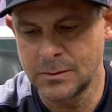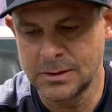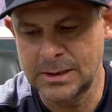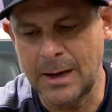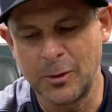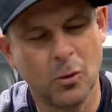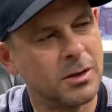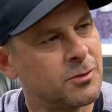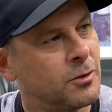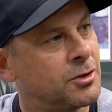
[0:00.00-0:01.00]
Tommy
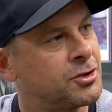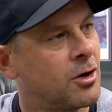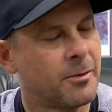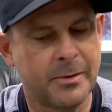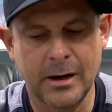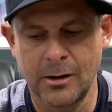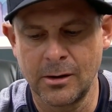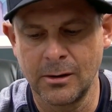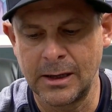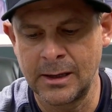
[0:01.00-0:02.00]
wasn't real sharp there
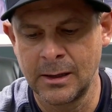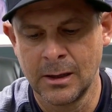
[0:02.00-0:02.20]
early.